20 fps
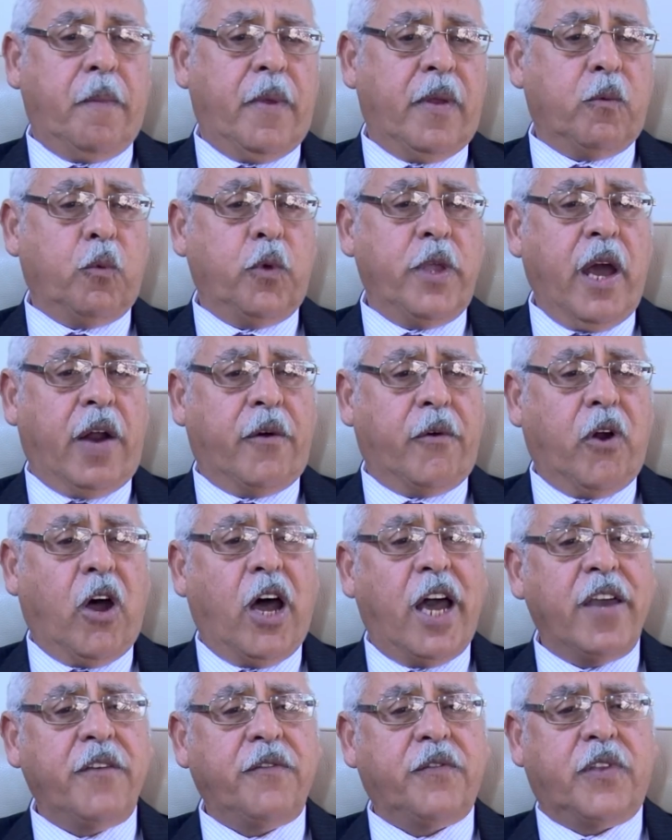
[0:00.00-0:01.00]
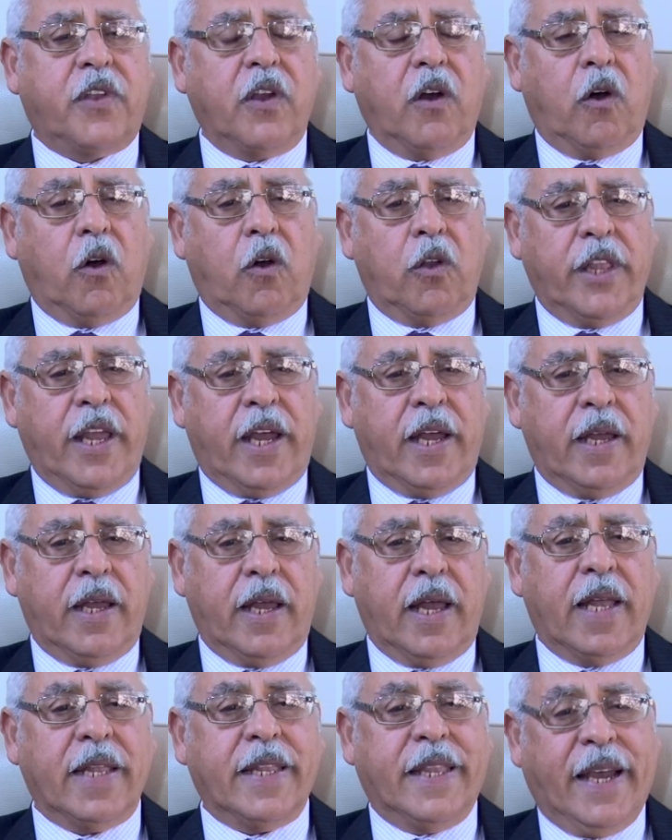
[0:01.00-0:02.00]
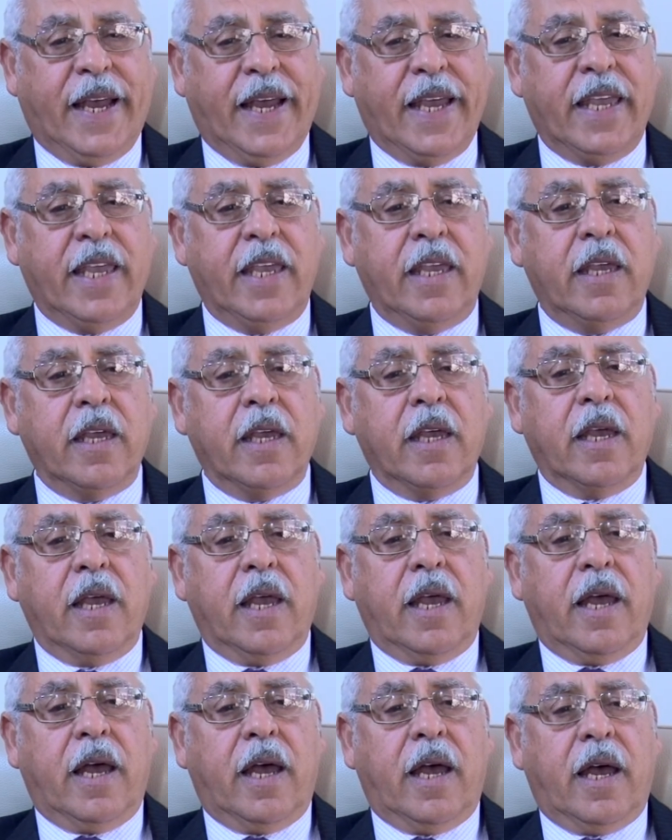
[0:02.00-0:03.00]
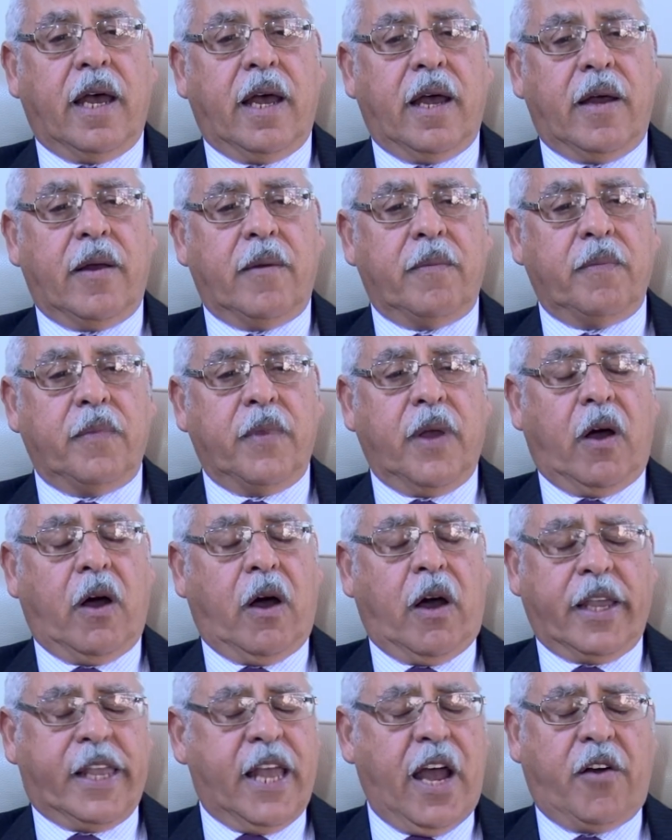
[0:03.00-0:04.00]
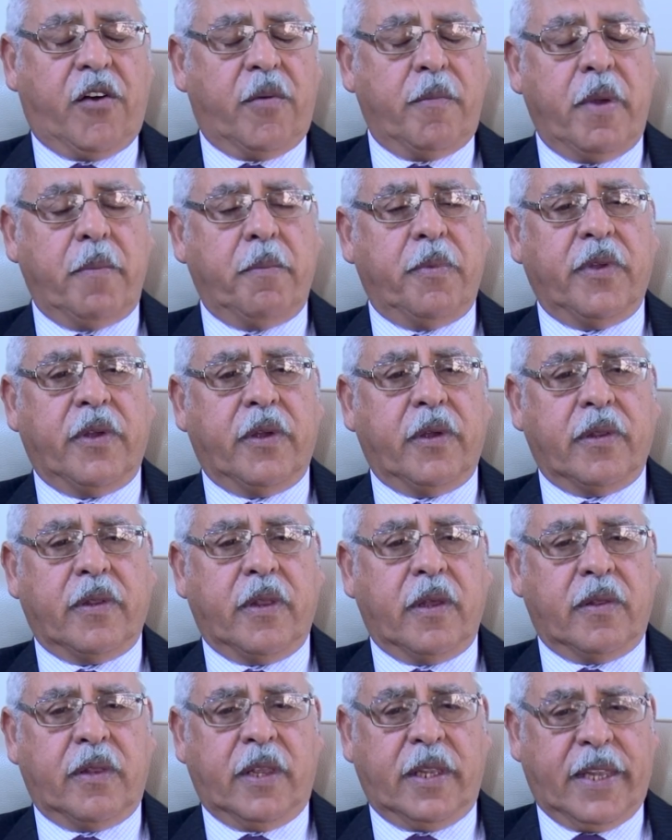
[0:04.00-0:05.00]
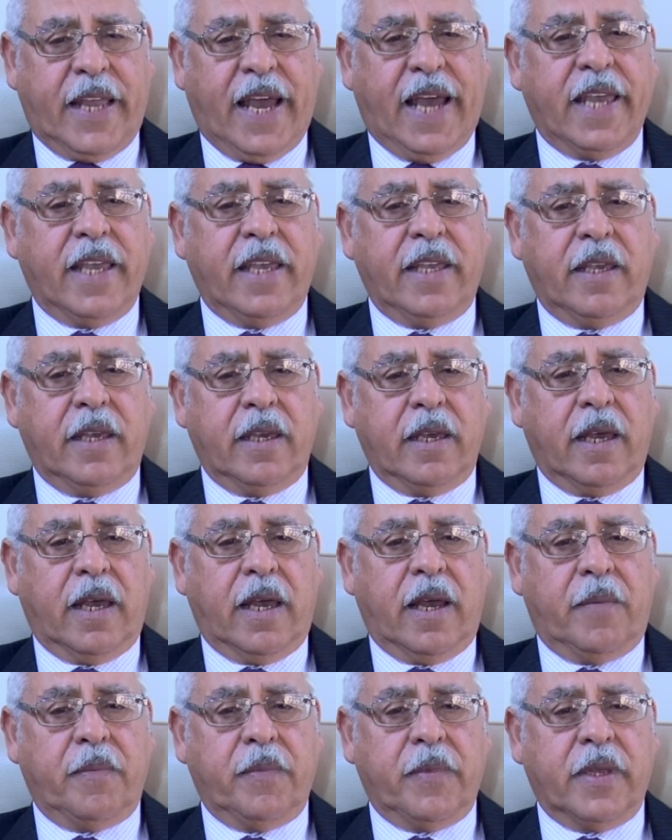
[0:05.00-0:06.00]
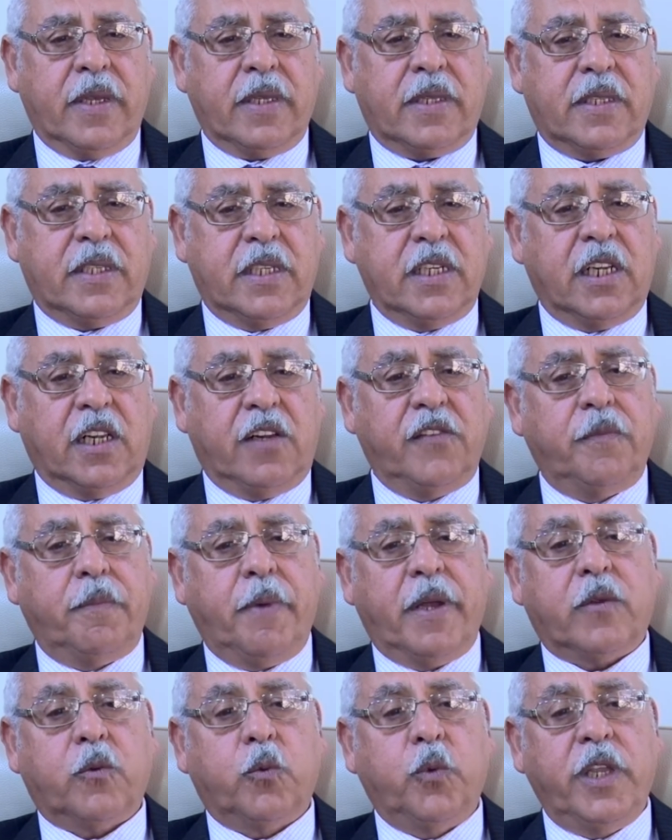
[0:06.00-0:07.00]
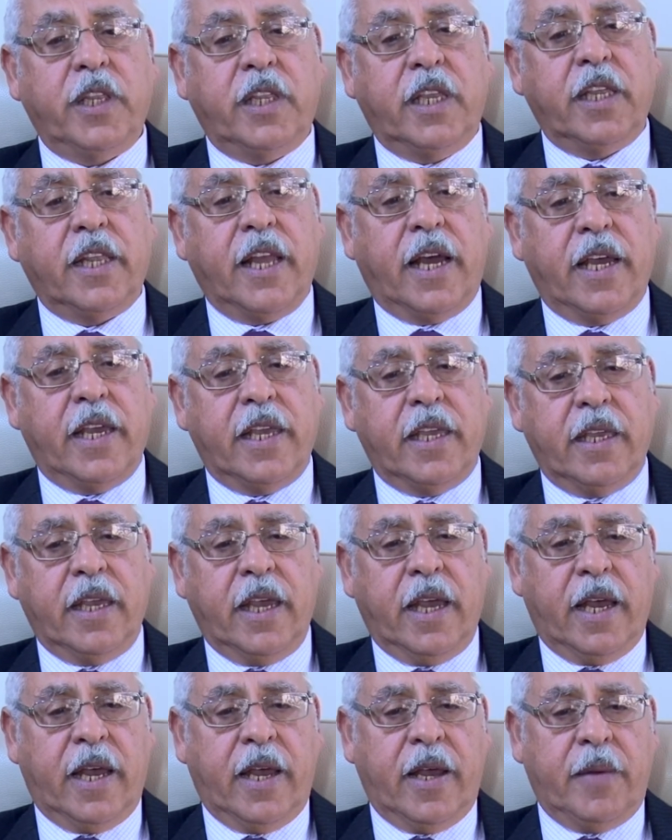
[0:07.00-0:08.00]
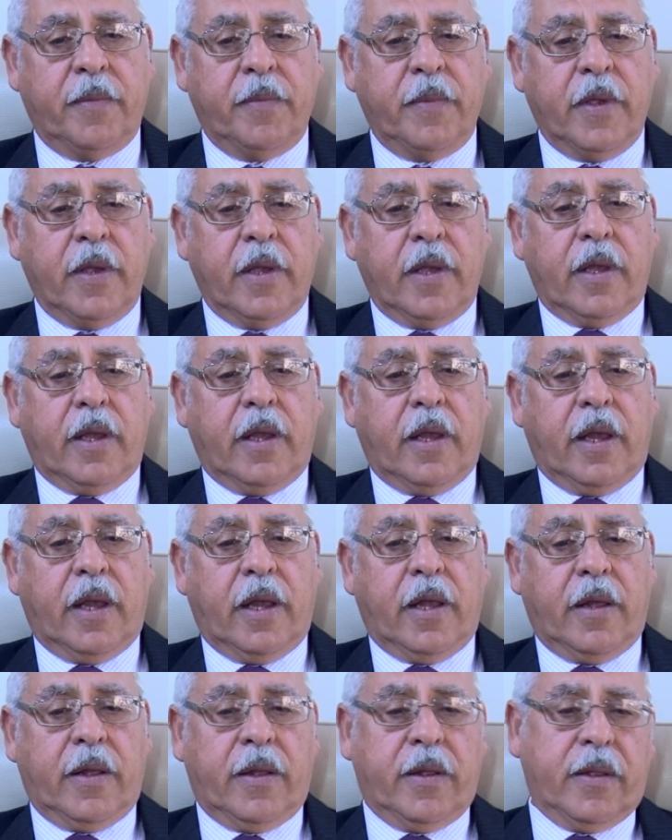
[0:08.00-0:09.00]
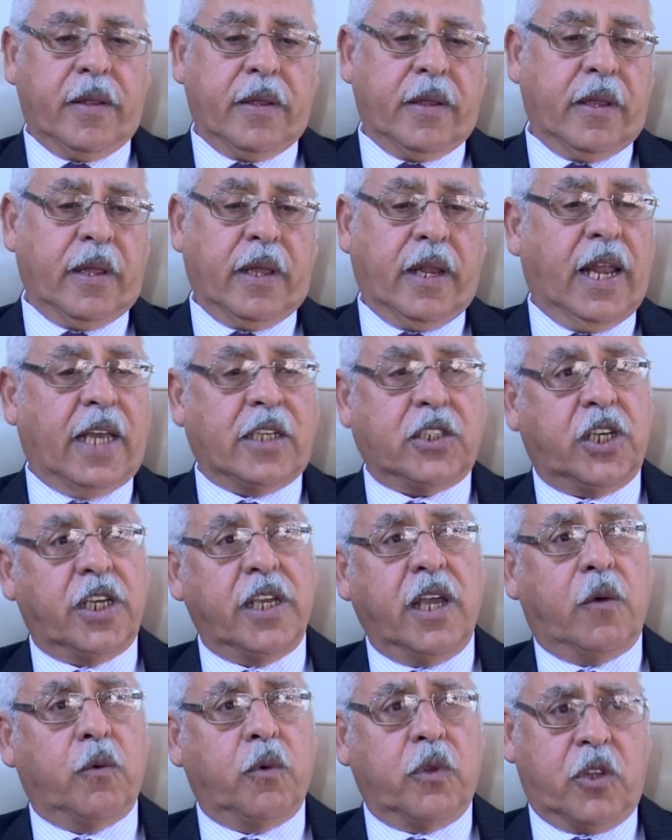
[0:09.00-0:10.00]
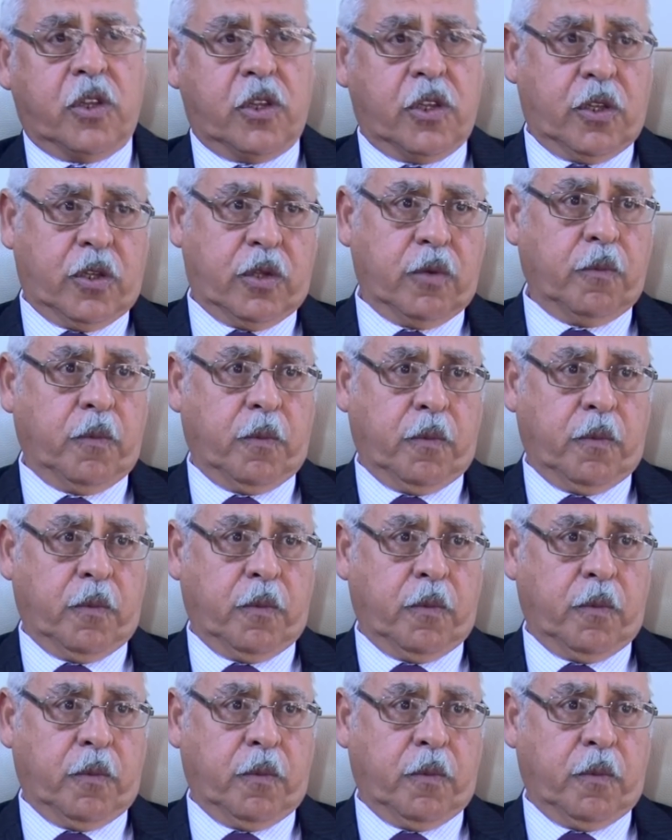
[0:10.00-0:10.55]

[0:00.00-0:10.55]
we arrived on a day, I can't remember the day itself, but we did a El Ashia, which...